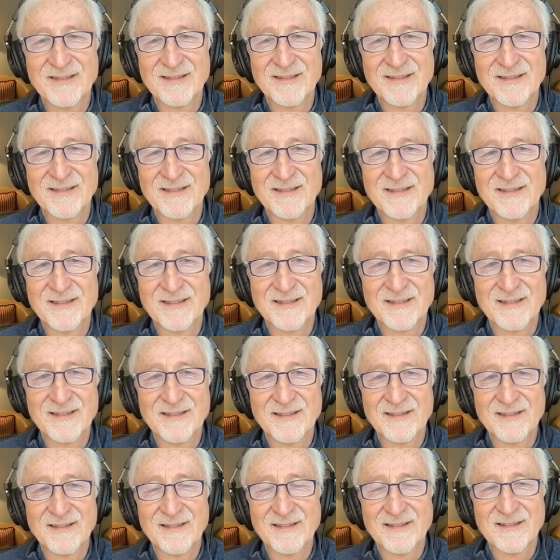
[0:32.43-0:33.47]

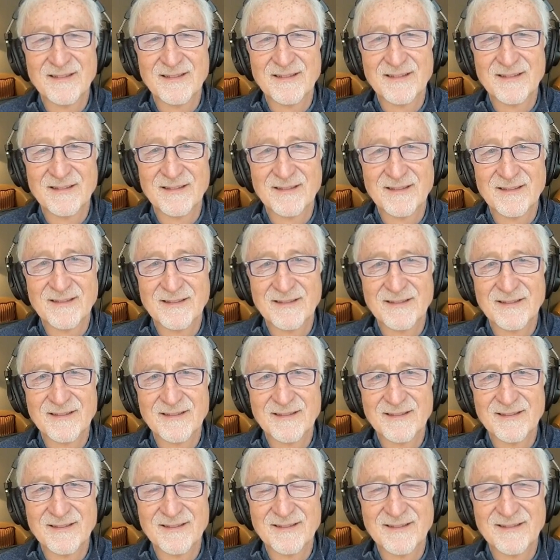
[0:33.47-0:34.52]

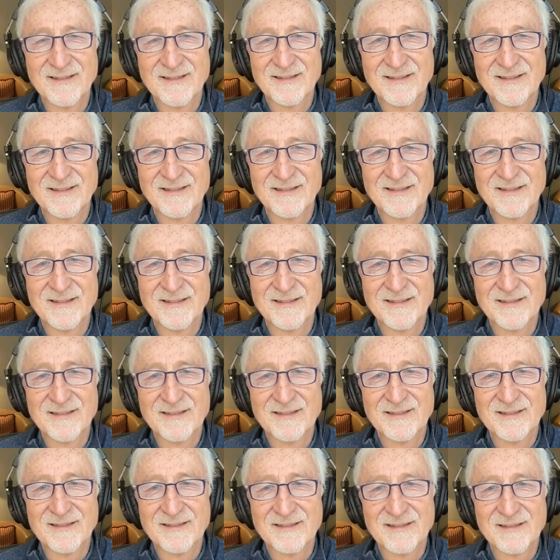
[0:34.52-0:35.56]

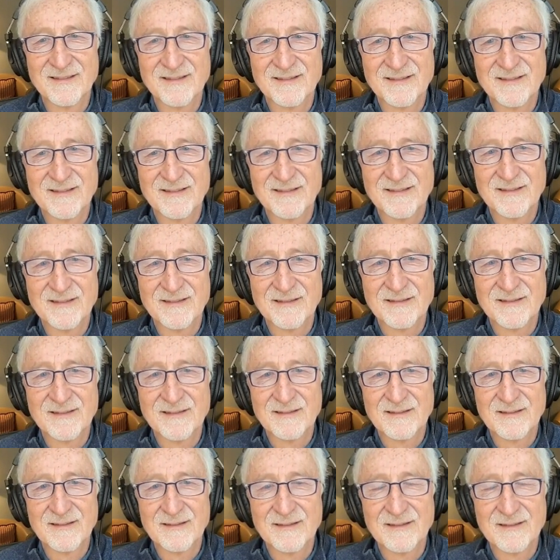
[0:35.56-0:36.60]

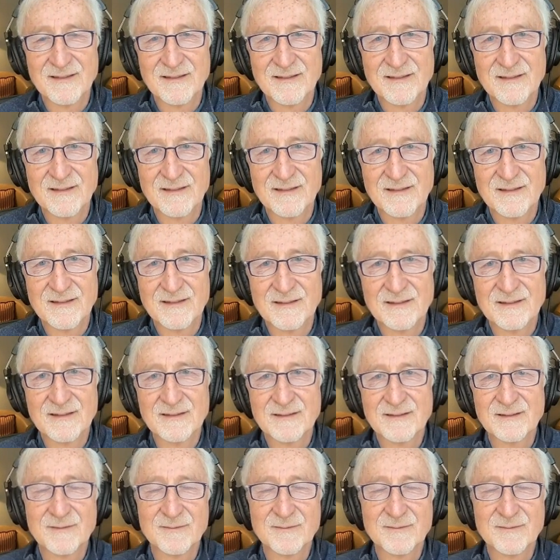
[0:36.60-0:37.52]
The person shown says nothing.